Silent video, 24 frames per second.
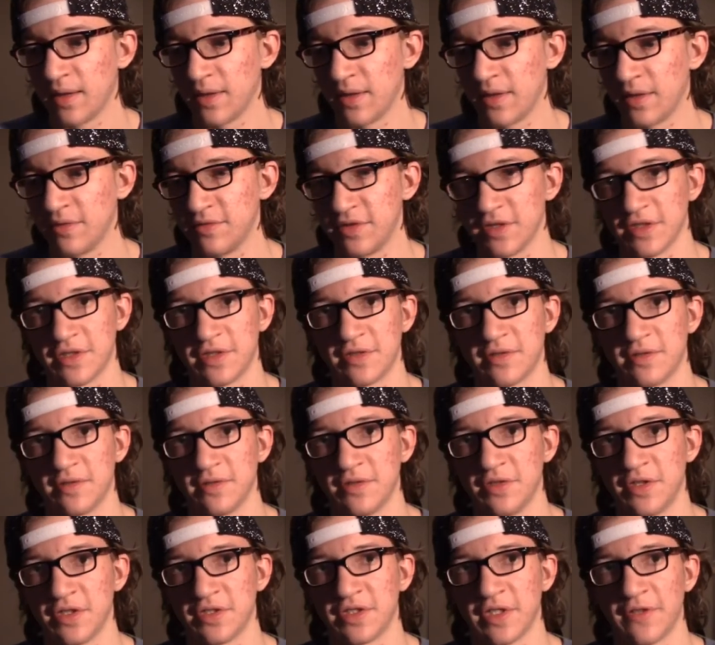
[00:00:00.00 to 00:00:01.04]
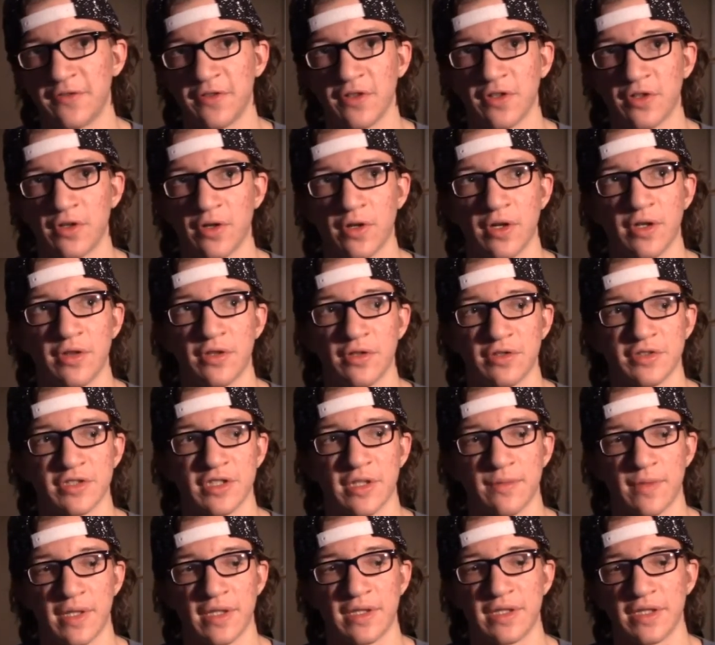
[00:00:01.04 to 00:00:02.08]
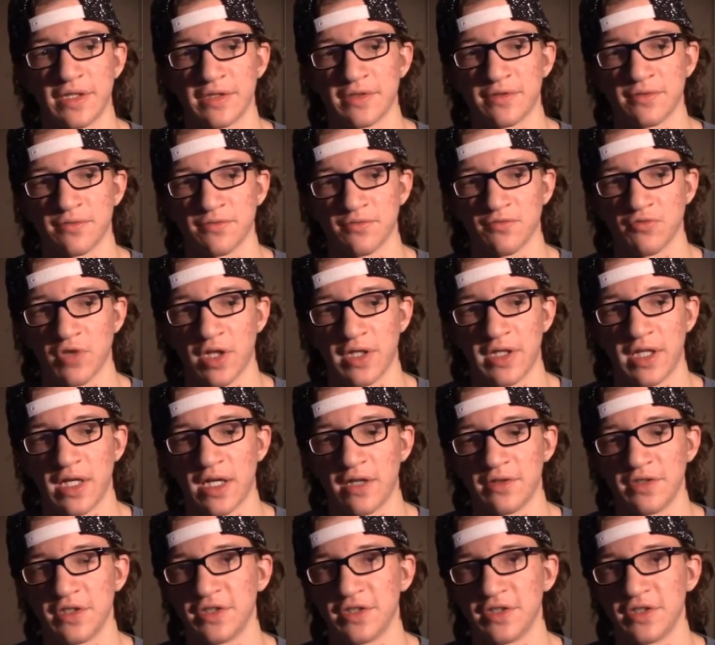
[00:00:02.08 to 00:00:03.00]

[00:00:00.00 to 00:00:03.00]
you know, just just if you're going through something like this right now,